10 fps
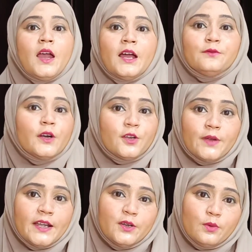What you
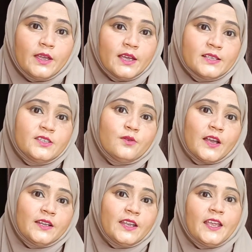can do is, you
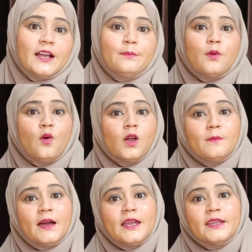can take up all
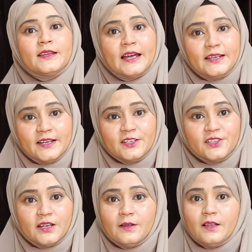my guided
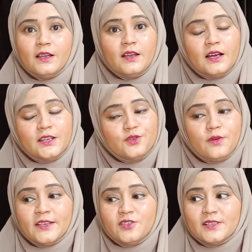you
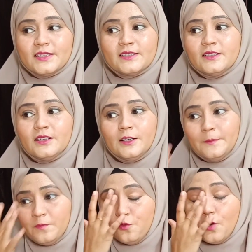can just
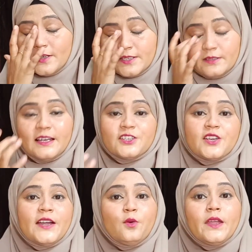watch the
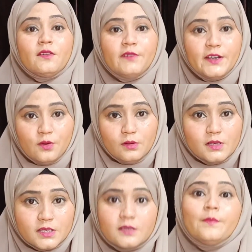shadowing
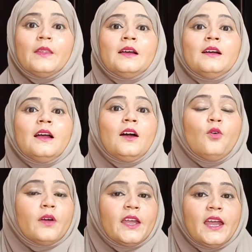videos,
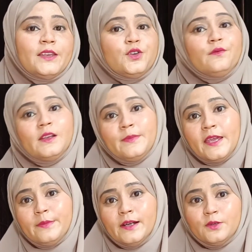okay, and you will be
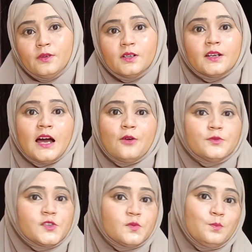able to learn how
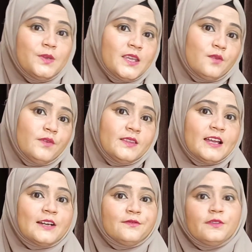to speak with
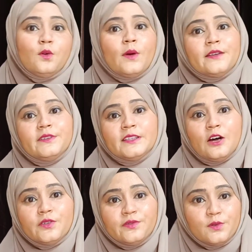that flow and
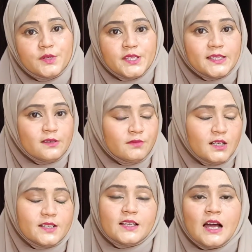without forcing the
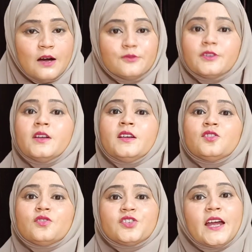words out.
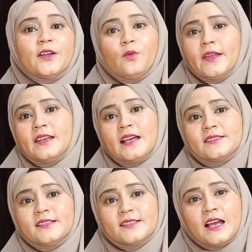So shadowing
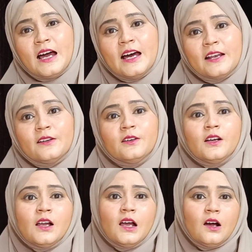lessons are
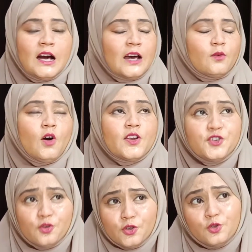on
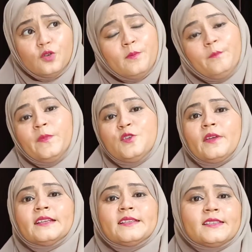YouTube. You
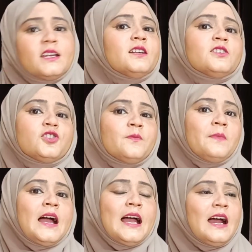can search.
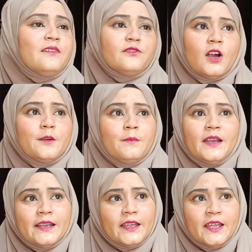I have not
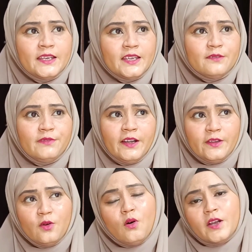made any
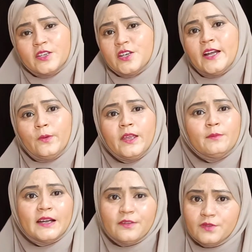video on shadowing,
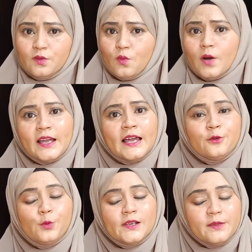but if you want, I
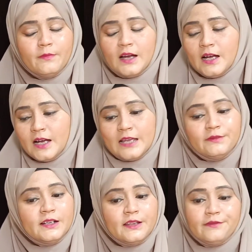
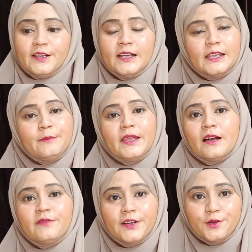will definitely make
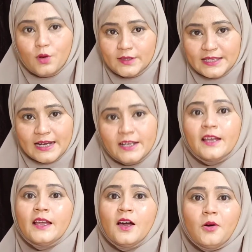a video on that.
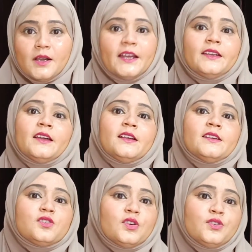All right,
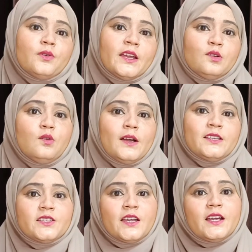so you can go
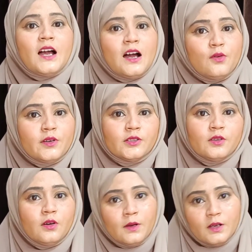and check out
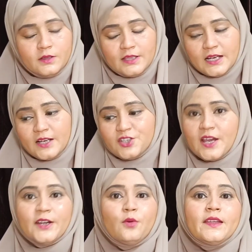the
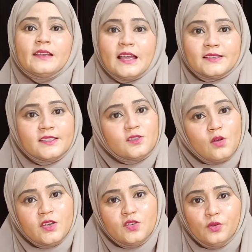shadowing lessons
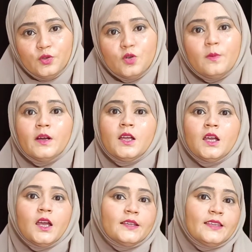on YouTube,
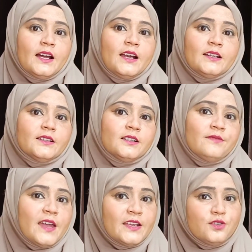that
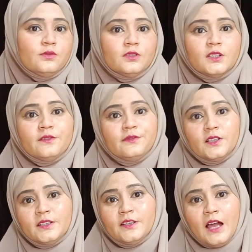where you learn
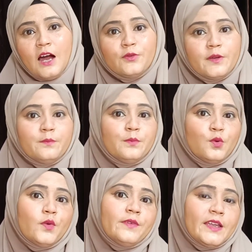for how to
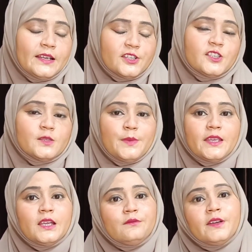improve English
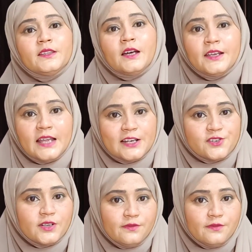speaking with a natural